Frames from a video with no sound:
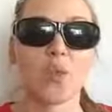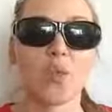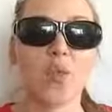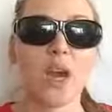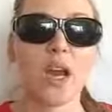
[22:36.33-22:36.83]

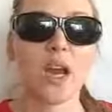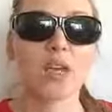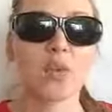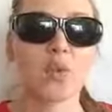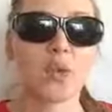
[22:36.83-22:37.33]
why
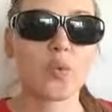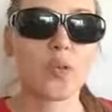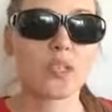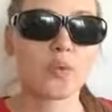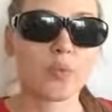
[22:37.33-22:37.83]
you
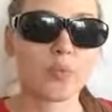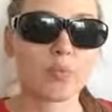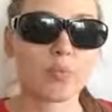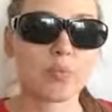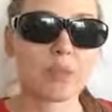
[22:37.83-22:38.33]
request me
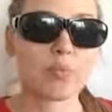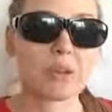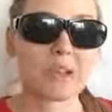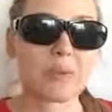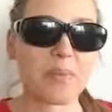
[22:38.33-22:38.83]
to
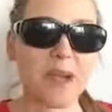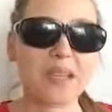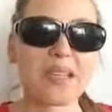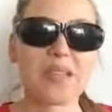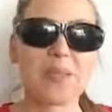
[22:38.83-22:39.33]
spend
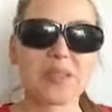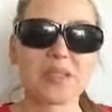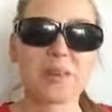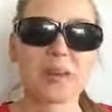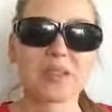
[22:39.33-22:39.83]
I think it
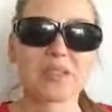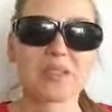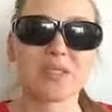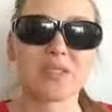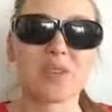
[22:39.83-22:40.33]
was about
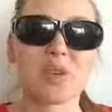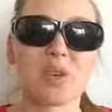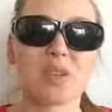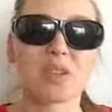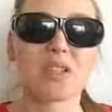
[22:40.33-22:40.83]

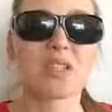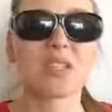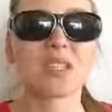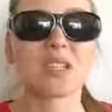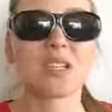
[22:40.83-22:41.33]

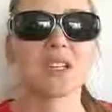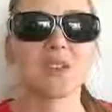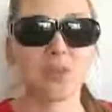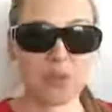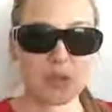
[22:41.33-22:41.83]
$70
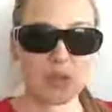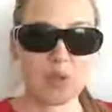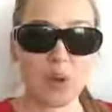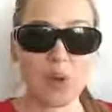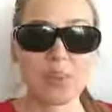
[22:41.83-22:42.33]
for the
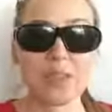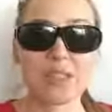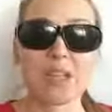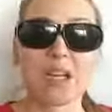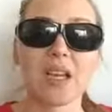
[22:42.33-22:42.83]
drops.